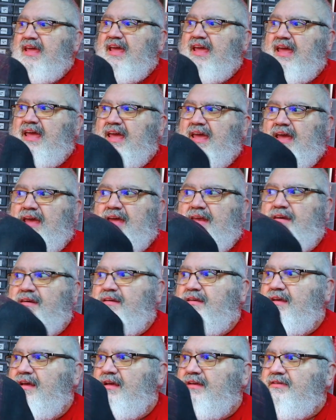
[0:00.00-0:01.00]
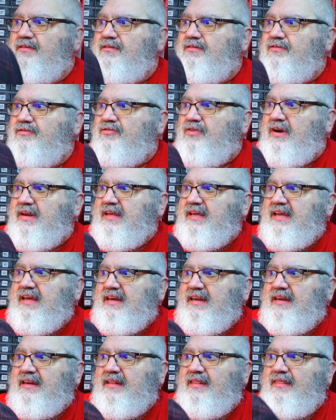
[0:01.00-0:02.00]
And try to
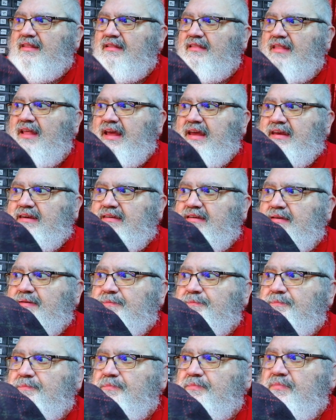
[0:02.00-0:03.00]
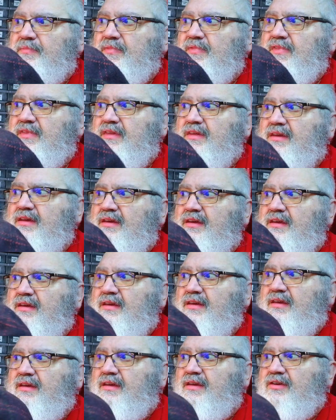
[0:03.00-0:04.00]
get it in the light.
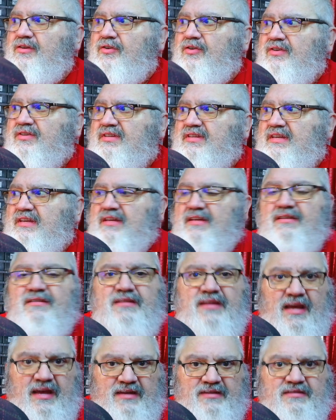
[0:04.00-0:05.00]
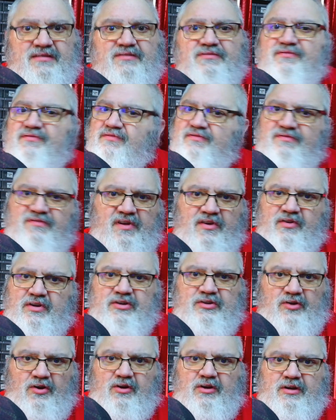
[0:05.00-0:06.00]
And you can see it has very
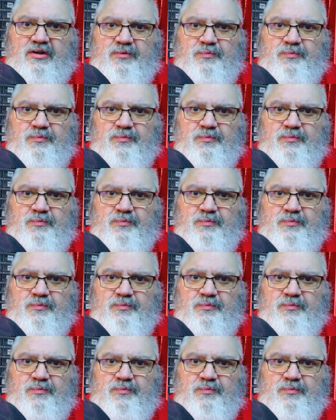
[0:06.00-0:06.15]
dark